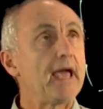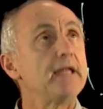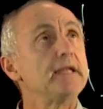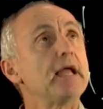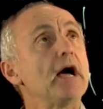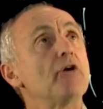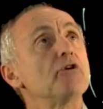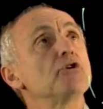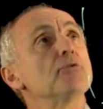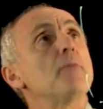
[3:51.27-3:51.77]

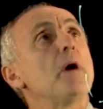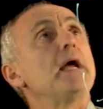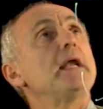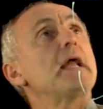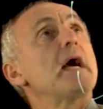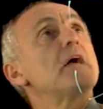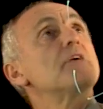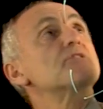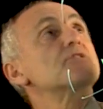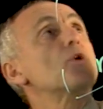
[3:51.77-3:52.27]
And now you
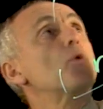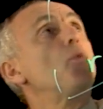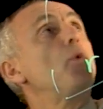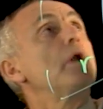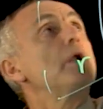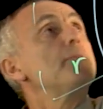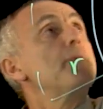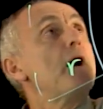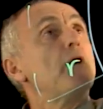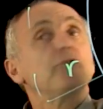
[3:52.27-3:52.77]
might ask,
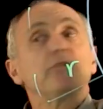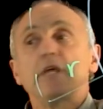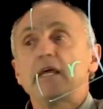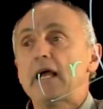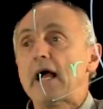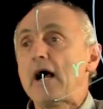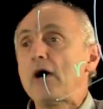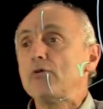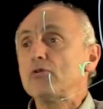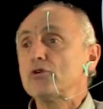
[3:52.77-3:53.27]
what about
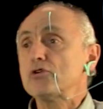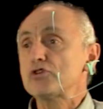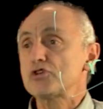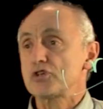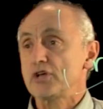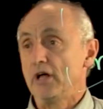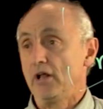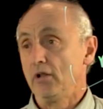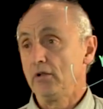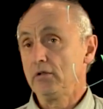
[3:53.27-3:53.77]
the outer
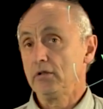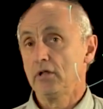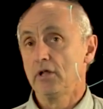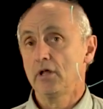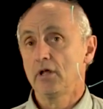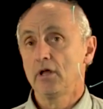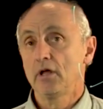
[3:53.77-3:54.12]
shell?